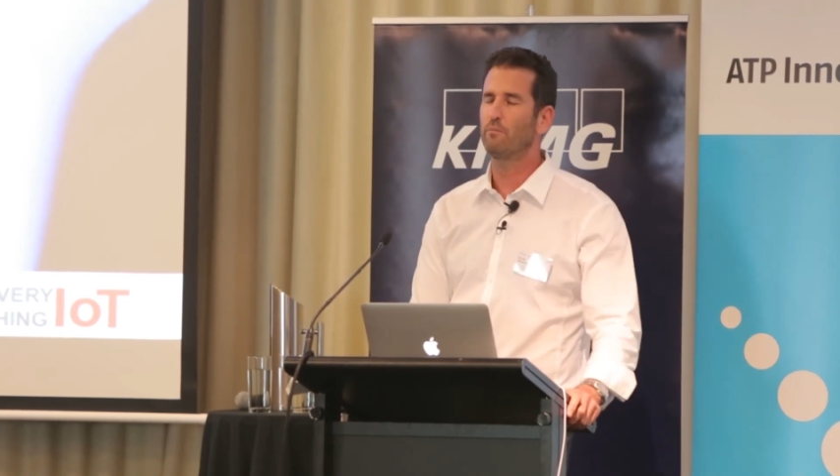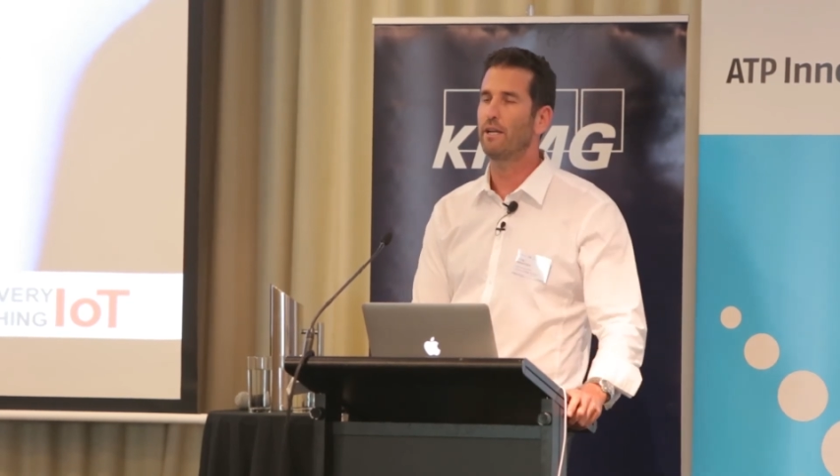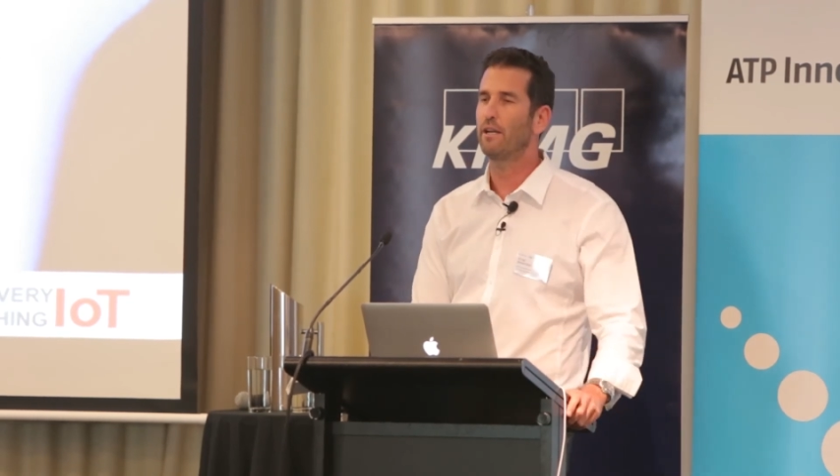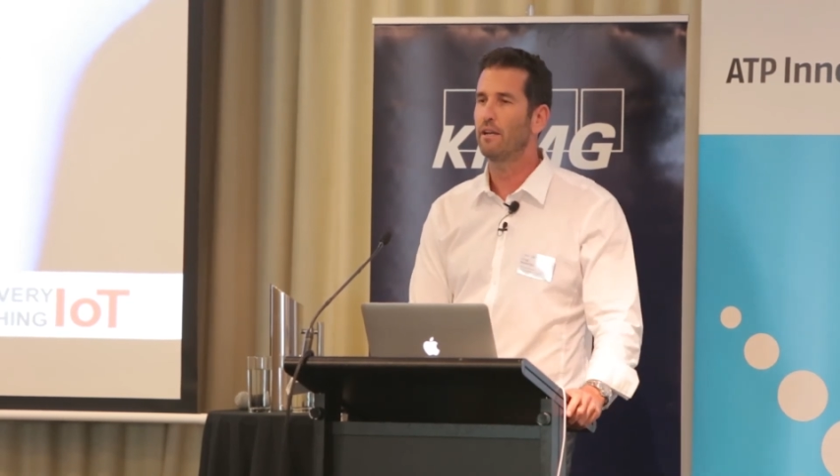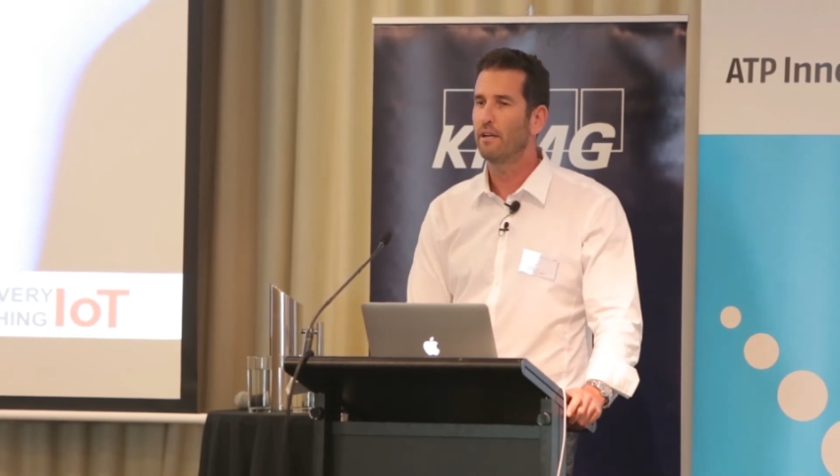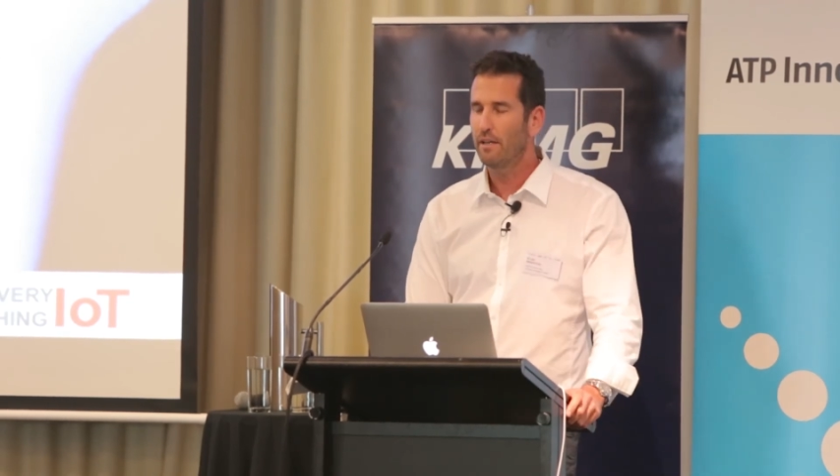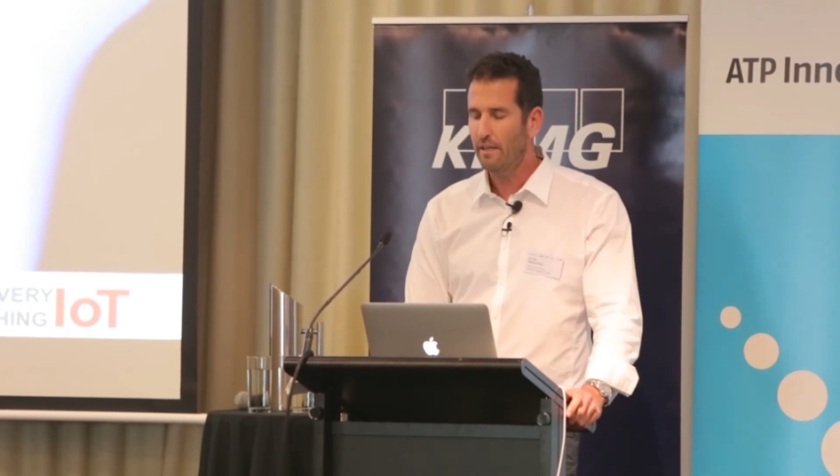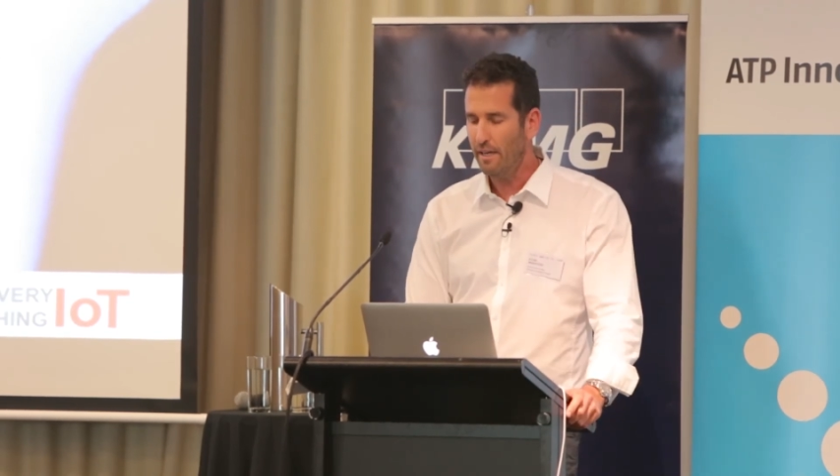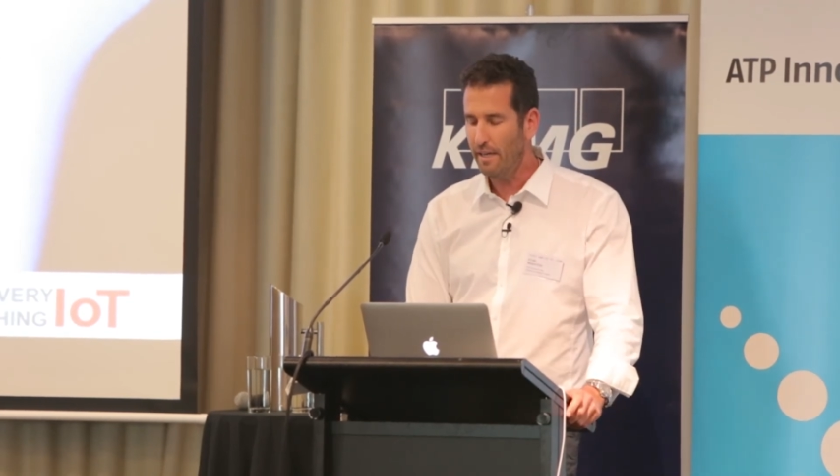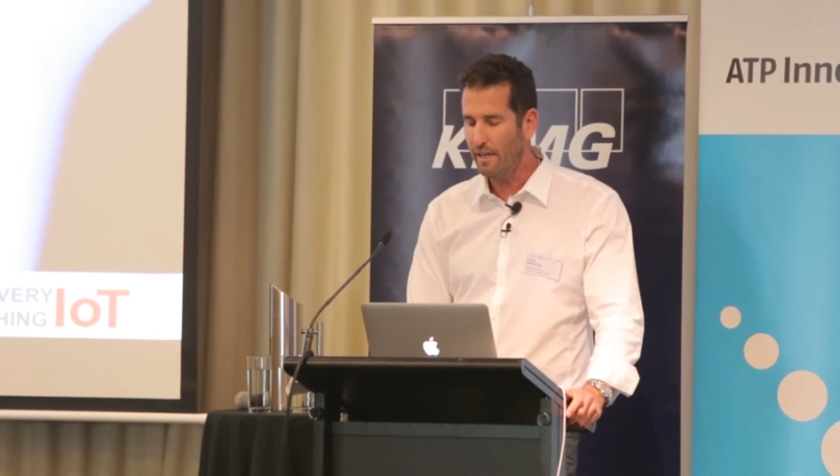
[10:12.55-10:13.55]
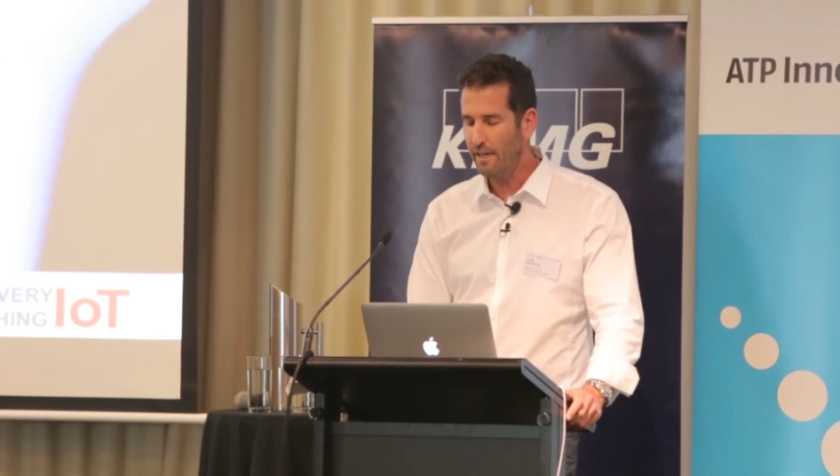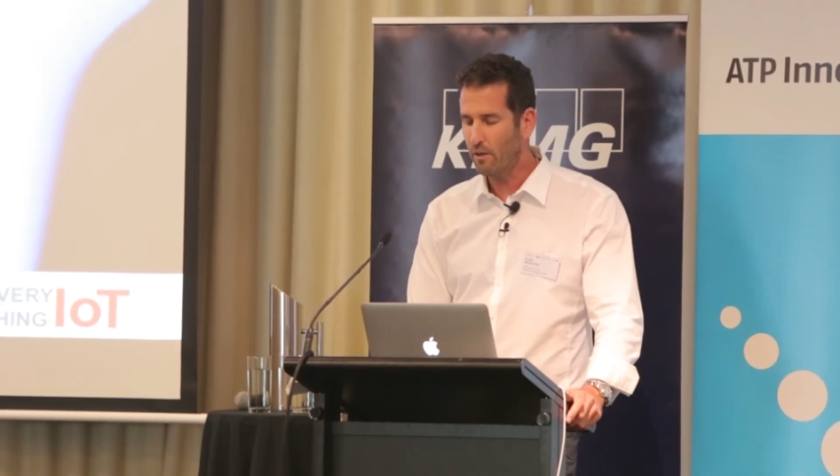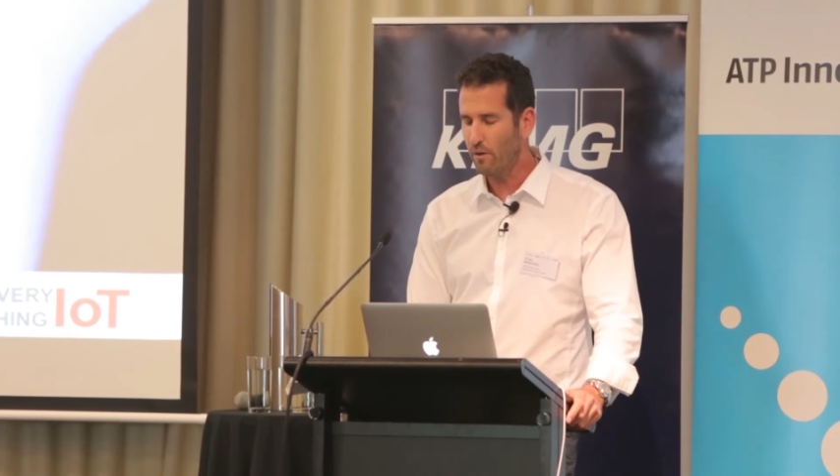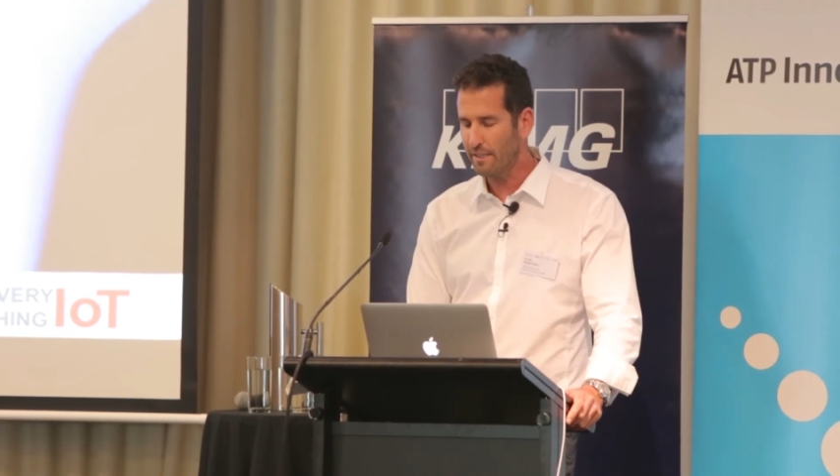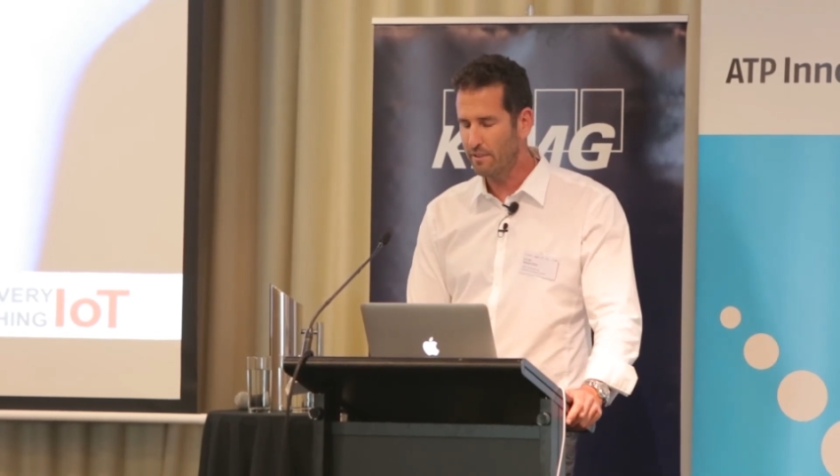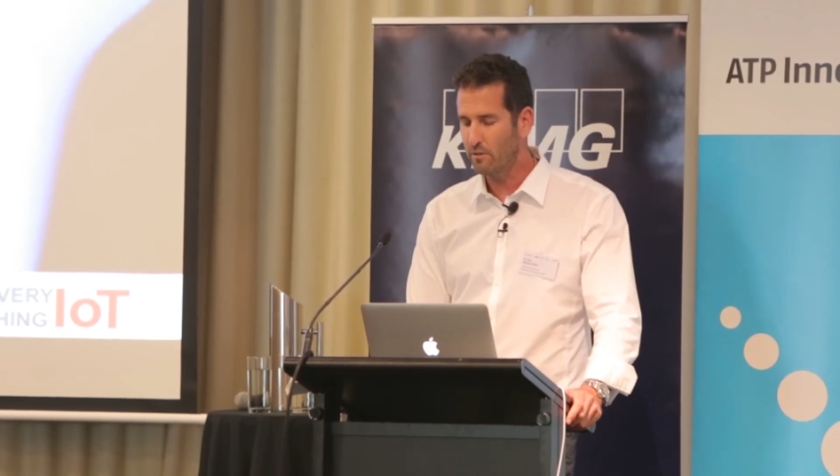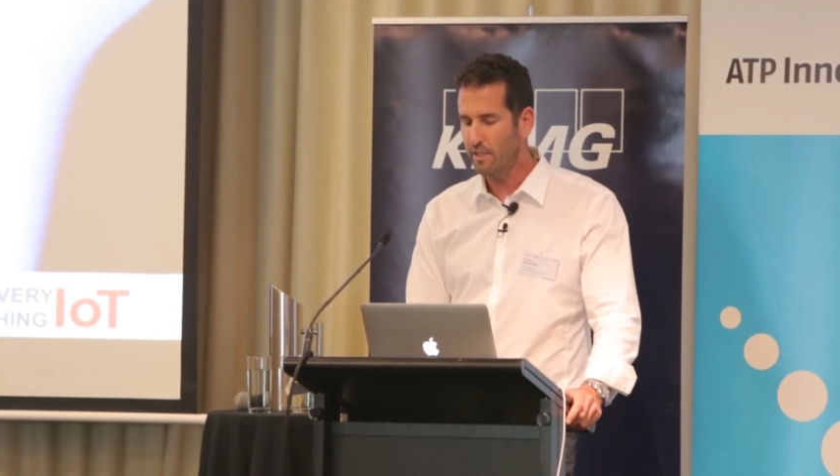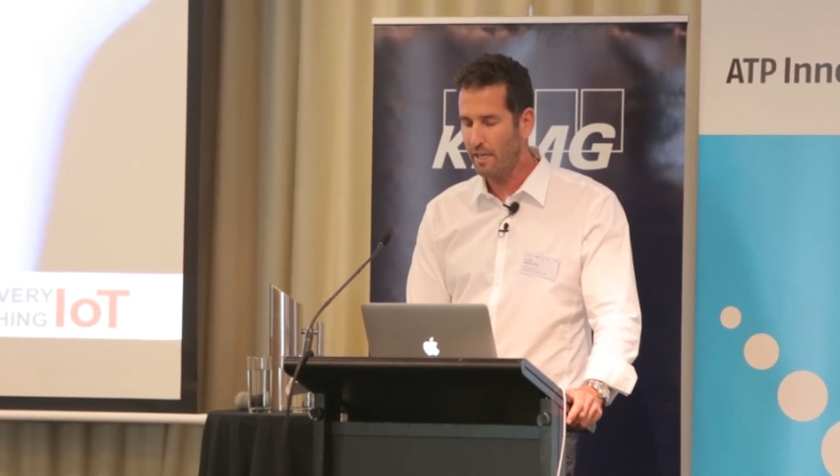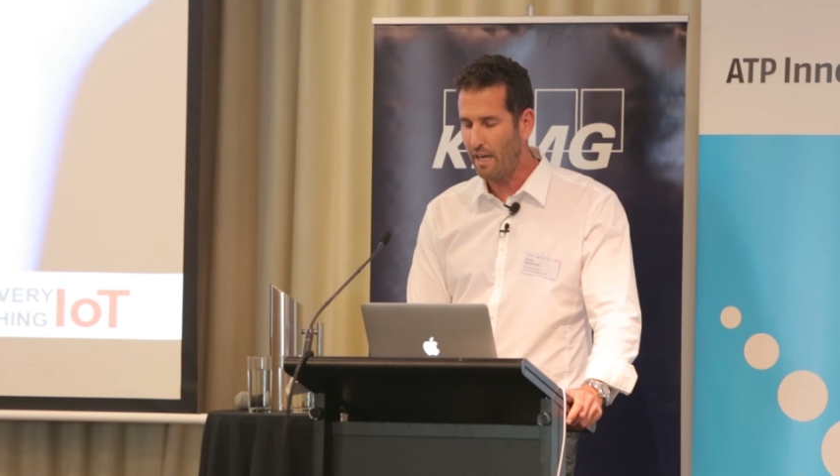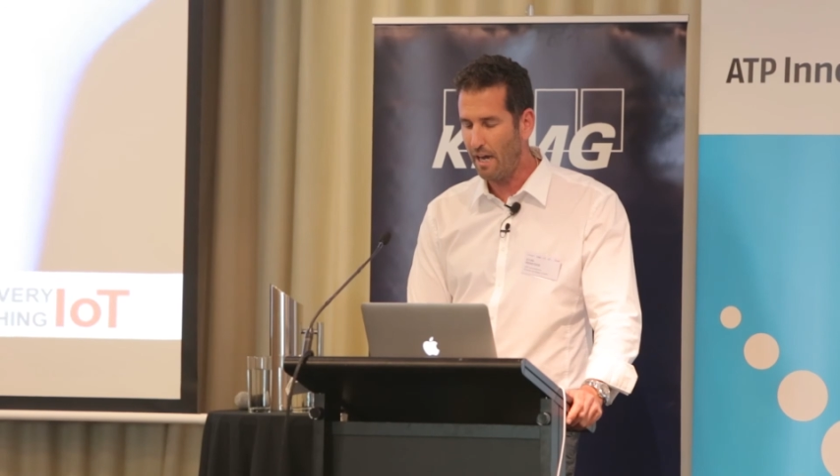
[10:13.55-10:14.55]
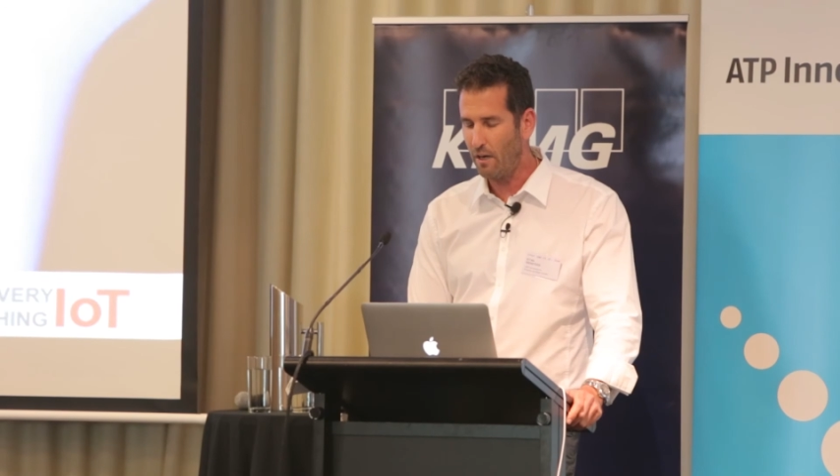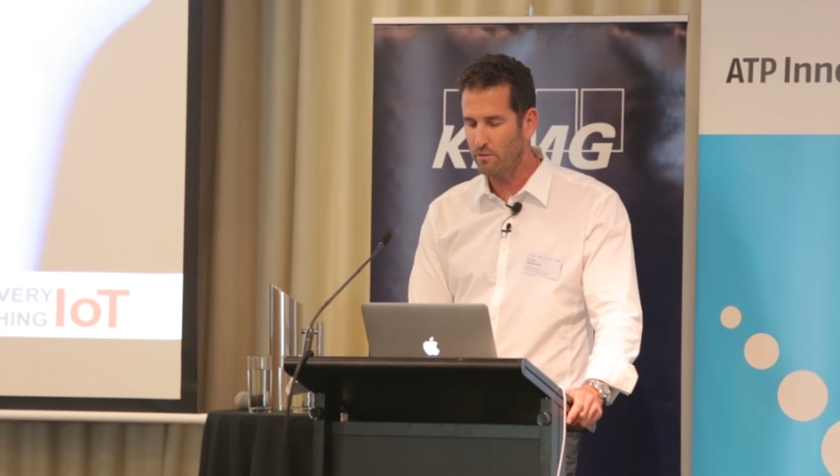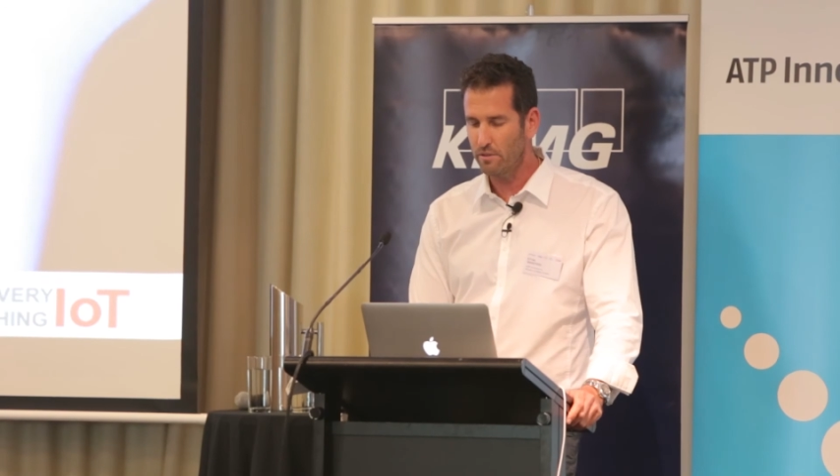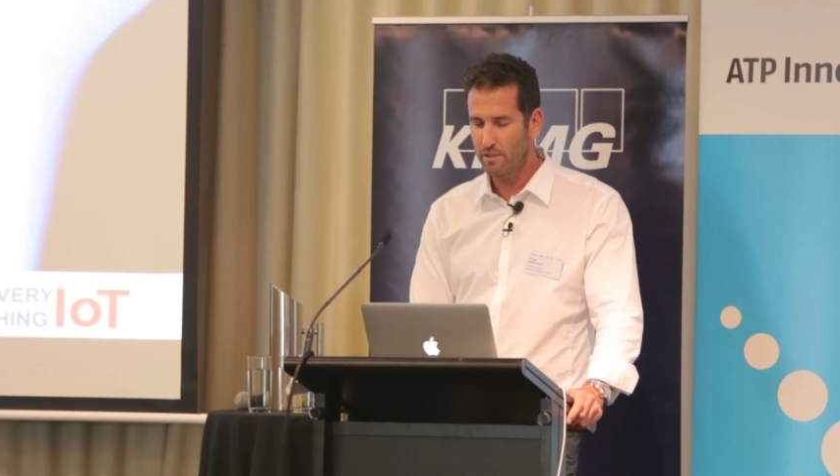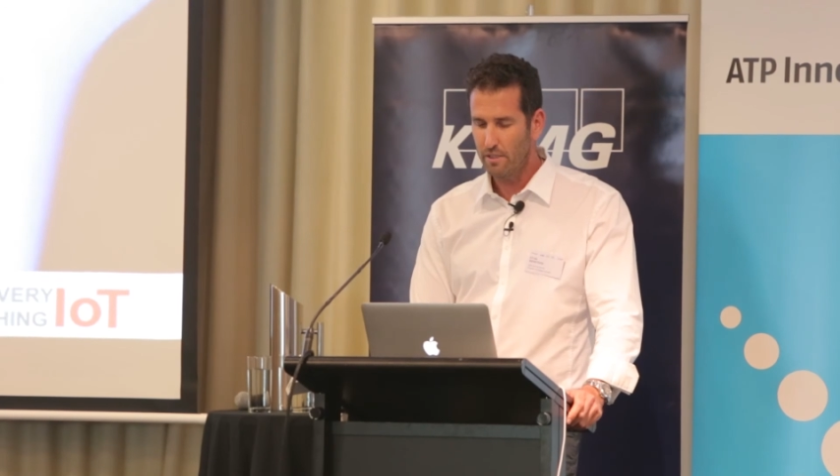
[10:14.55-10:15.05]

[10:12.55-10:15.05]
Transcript: to be connected to the cloud.